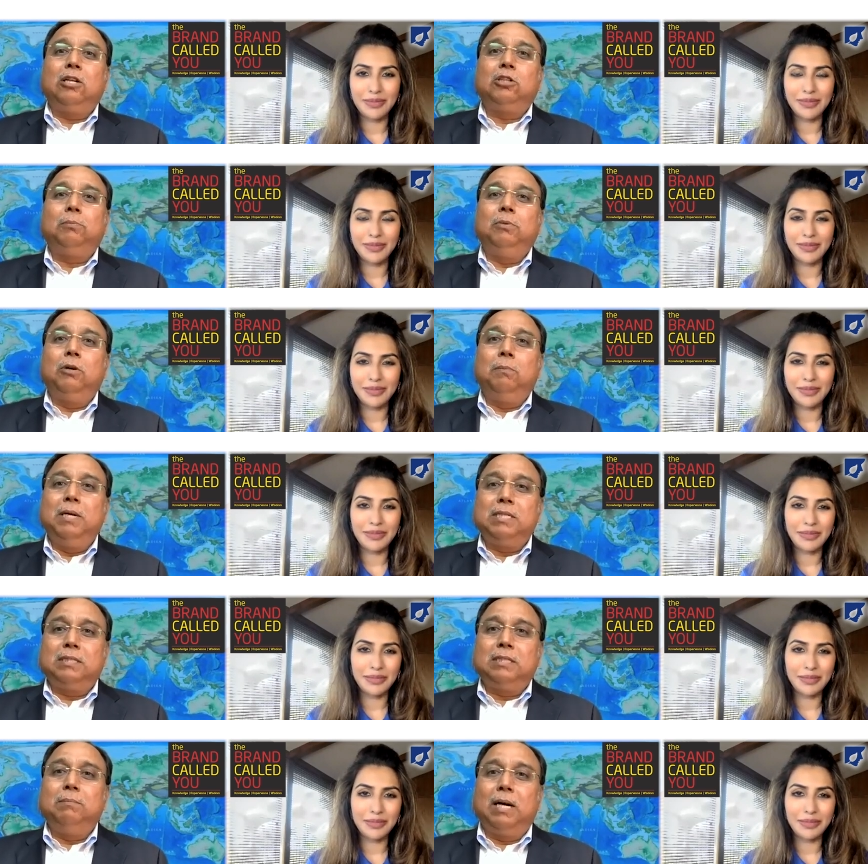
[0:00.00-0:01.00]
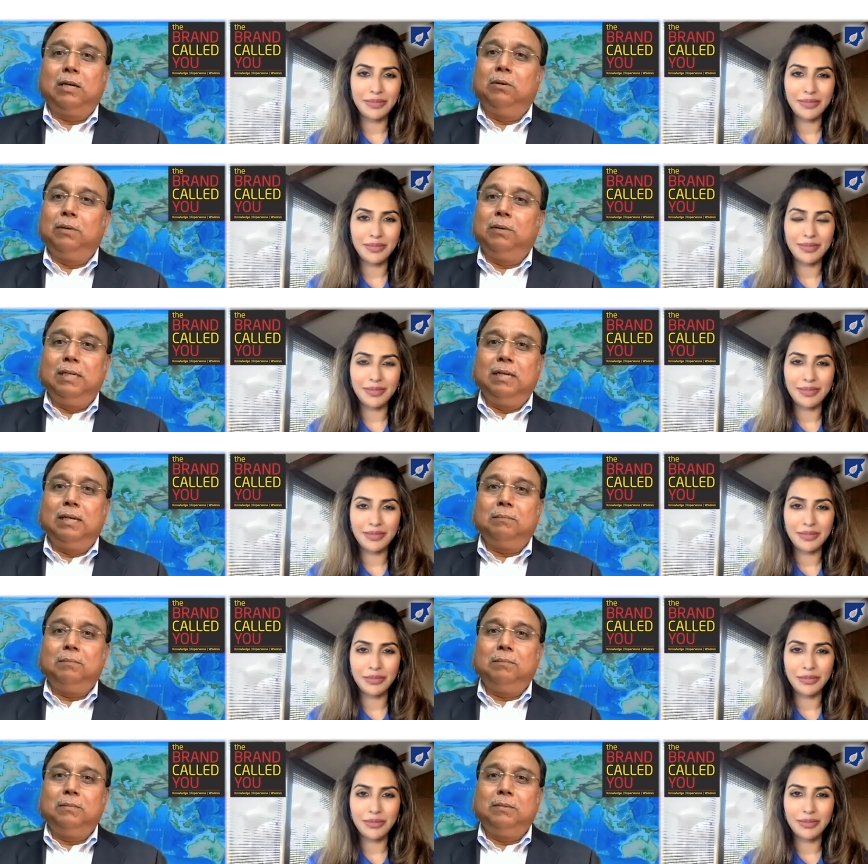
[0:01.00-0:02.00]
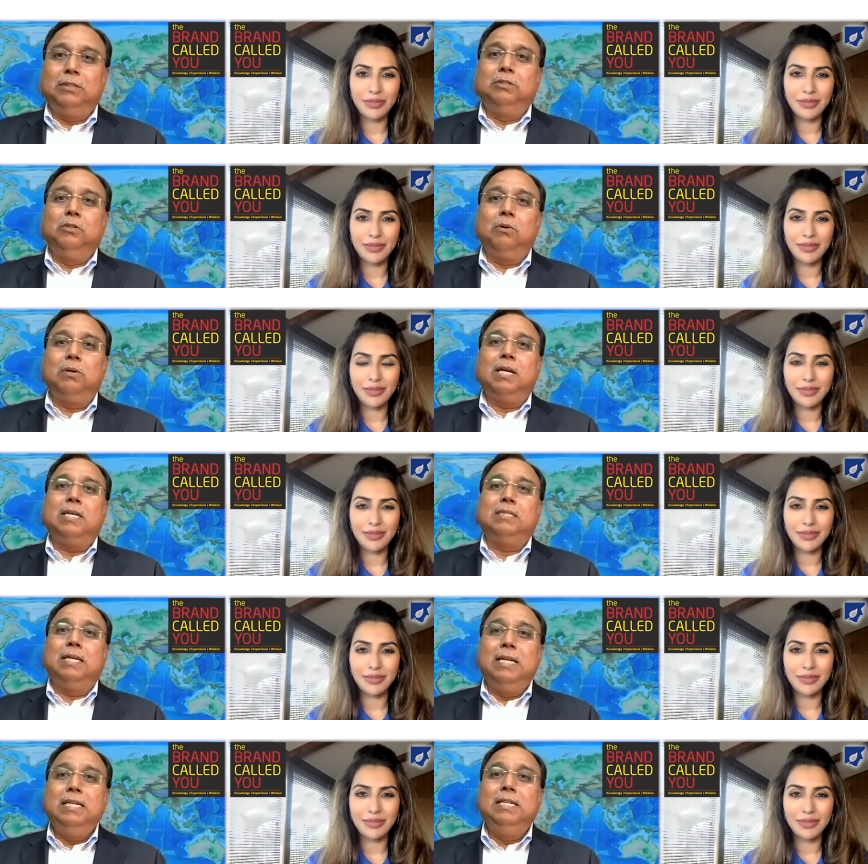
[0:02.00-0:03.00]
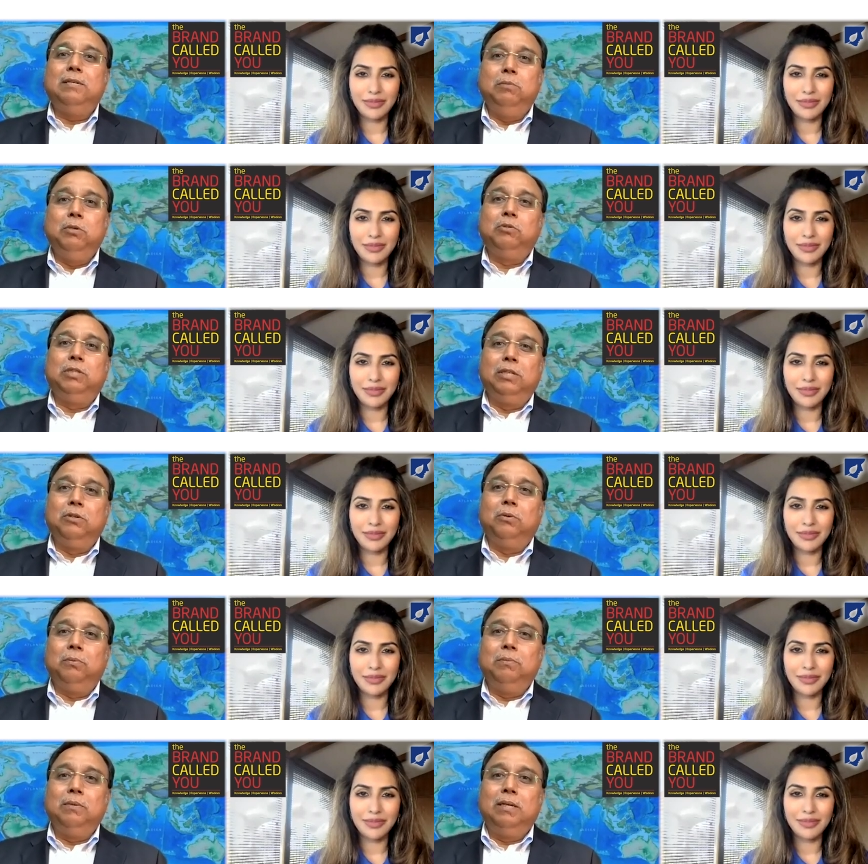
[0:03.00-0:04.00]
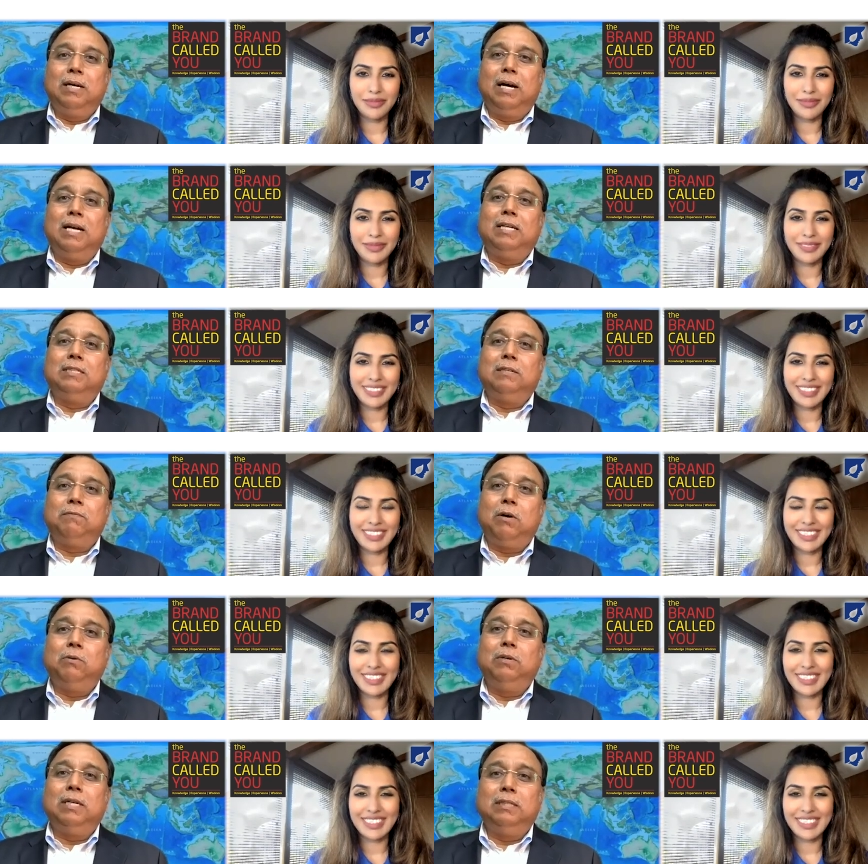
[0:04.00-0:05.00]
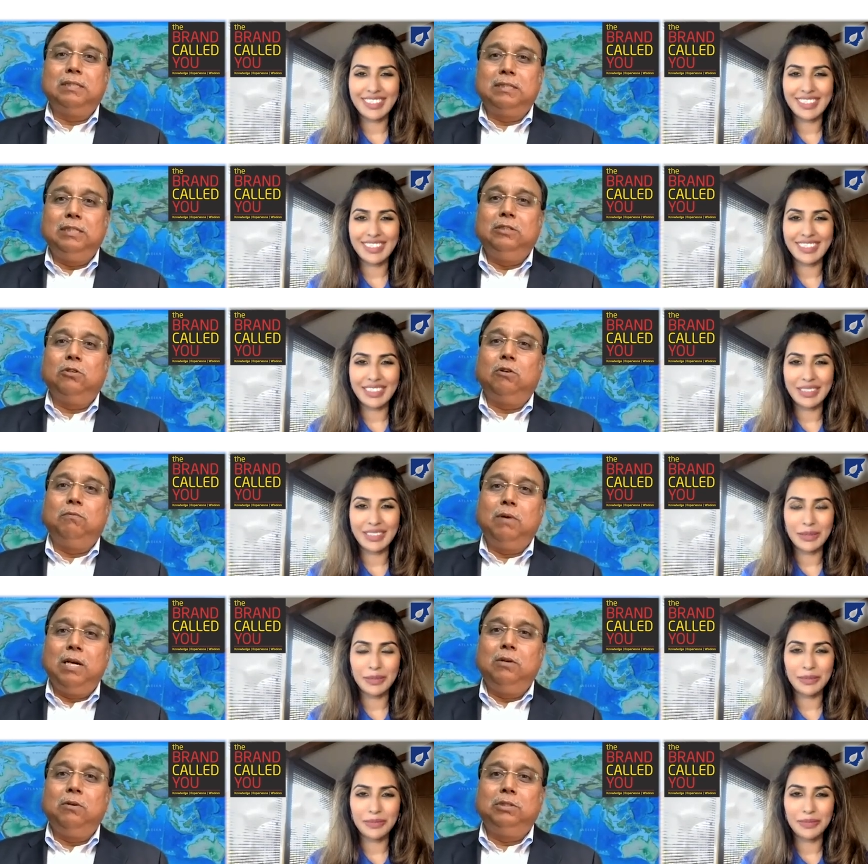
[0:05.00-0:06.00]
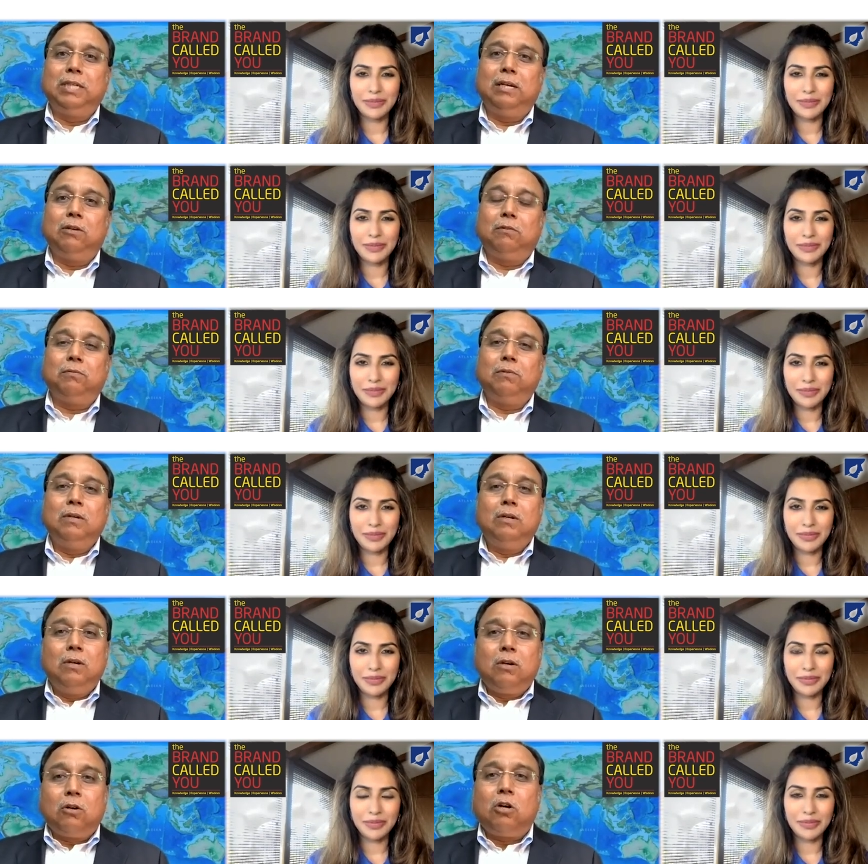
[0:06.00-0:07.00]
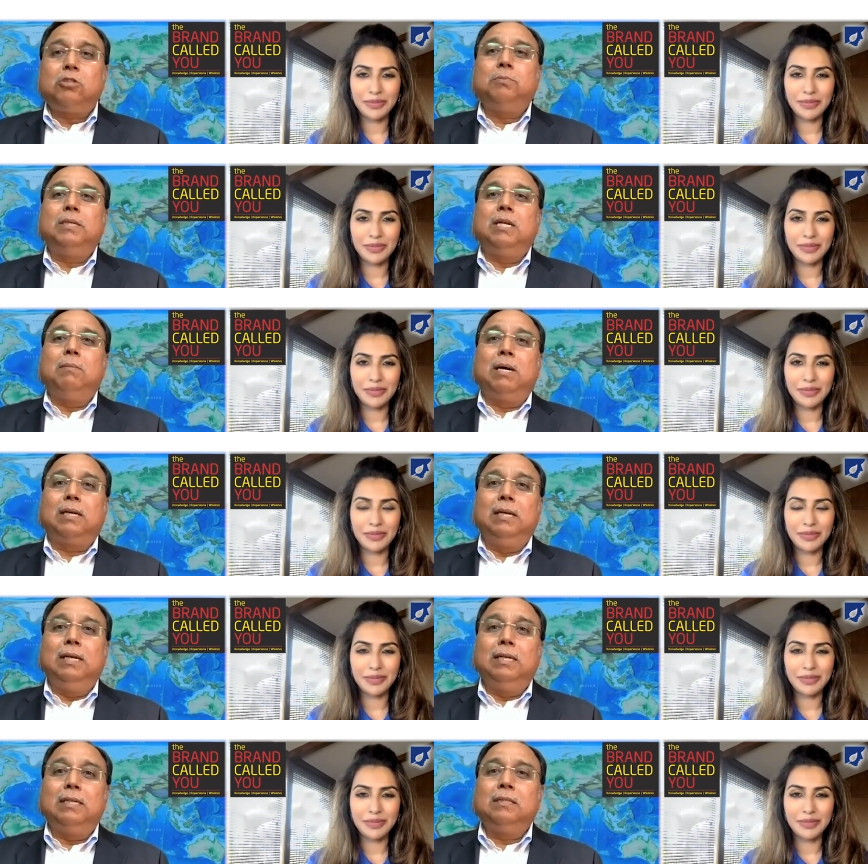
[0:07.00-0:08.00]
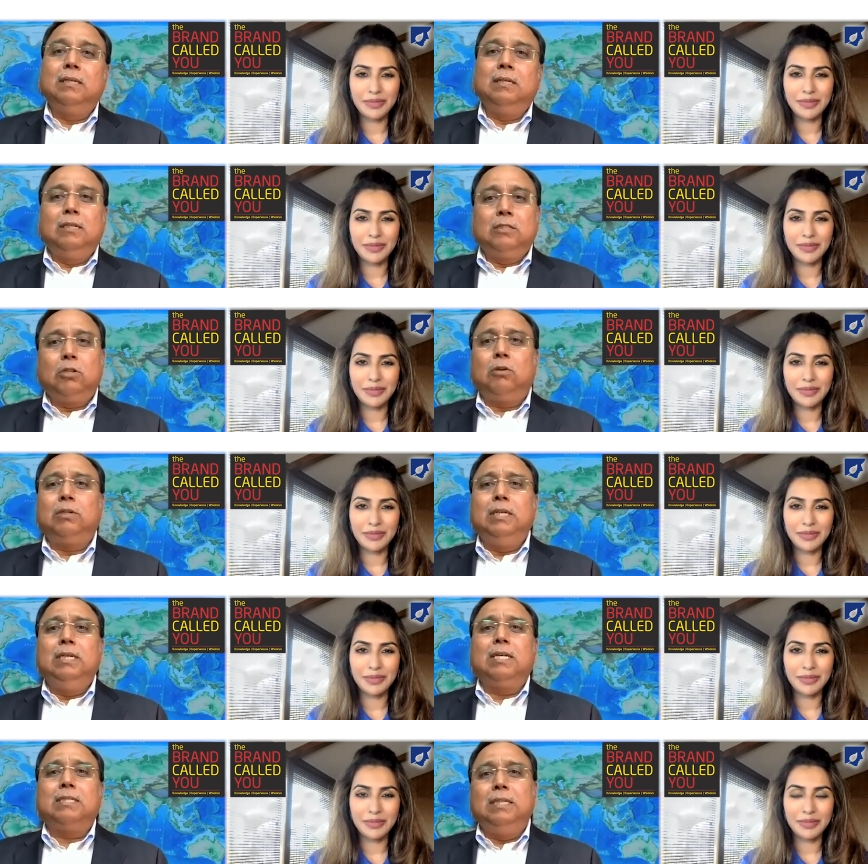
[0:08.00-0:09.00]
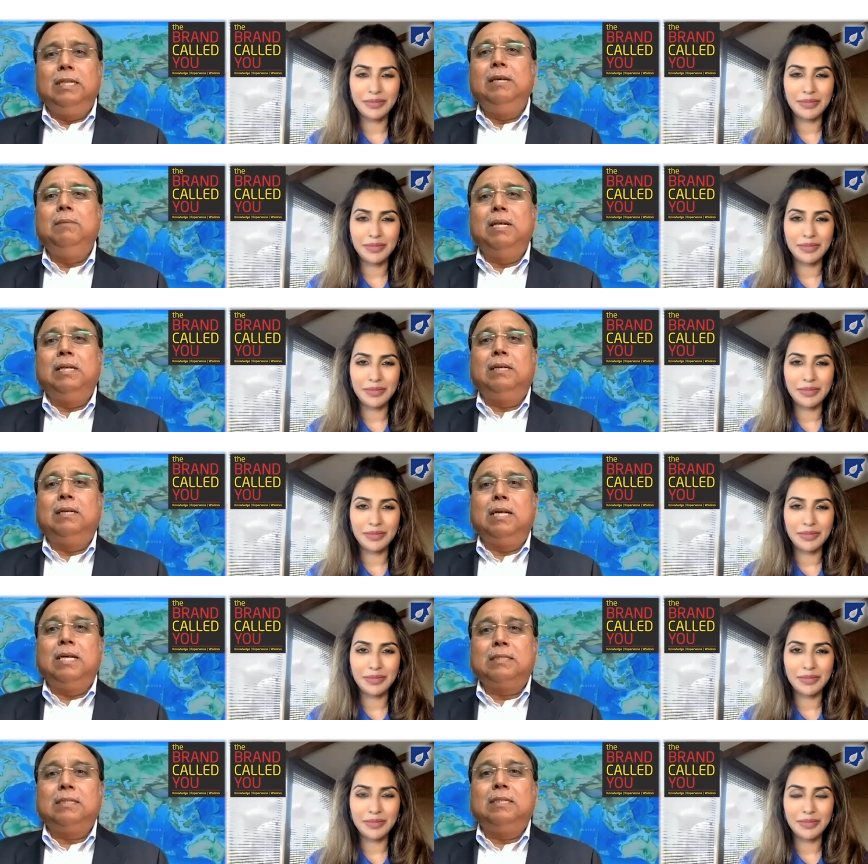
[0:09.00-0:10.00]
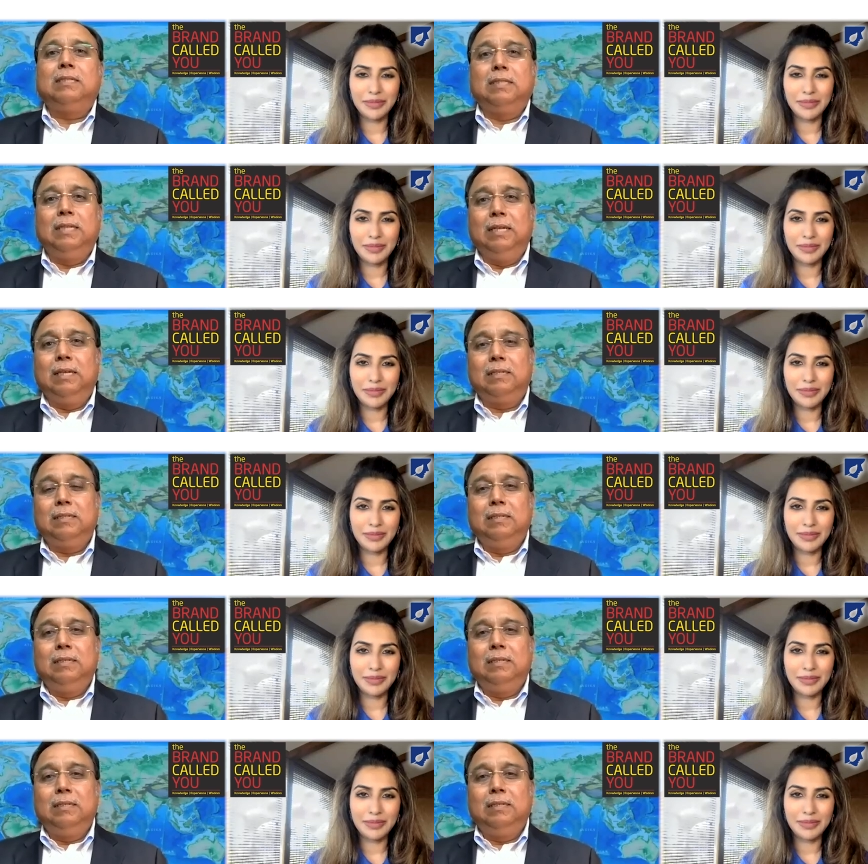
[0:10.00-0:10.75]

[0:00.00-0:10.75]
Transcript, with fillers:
Speaker 1: entrepreneur based in Bangalore, India. She is known as the Indian Beauty Guru and is the founder and the CEO of well-known chain of Kosmoderma clinics, South India's leading medical aesthetics clinic.